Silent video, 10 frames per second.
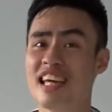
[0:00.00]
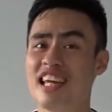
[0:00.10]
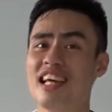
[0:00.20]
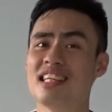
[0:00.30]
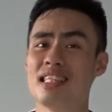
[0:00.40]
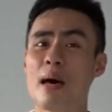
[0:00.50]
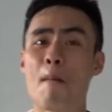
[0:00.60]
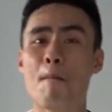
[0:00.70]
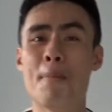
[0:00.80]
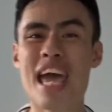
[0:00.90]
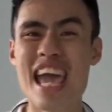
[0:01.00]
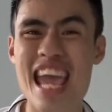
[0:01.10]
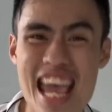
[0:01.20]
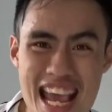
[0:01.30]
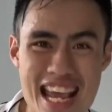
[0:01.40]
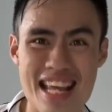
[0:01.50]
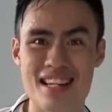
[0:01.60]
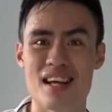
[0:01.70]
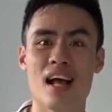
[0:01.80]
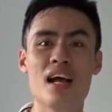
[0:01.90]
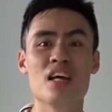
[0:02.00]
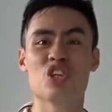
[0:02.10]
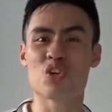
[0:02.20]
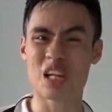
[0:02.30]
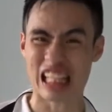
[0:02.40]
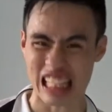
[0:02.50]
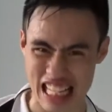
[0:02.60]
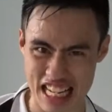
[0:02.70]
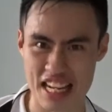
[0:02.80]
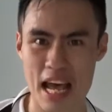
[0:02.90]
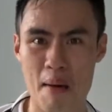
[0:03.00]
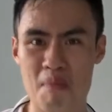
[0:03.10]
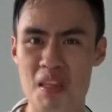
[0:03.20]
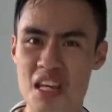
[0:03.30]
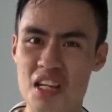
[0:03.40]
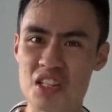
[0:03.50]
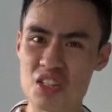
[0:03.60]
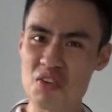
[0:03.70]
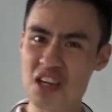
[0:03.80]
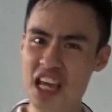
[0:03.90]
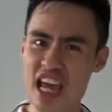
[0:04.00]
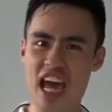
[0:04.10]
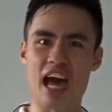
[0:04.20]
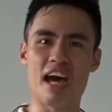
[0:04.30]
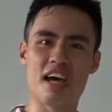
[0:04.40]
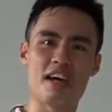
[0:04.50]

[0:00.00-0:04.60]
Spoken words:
it is a pain to clean up. So yeah.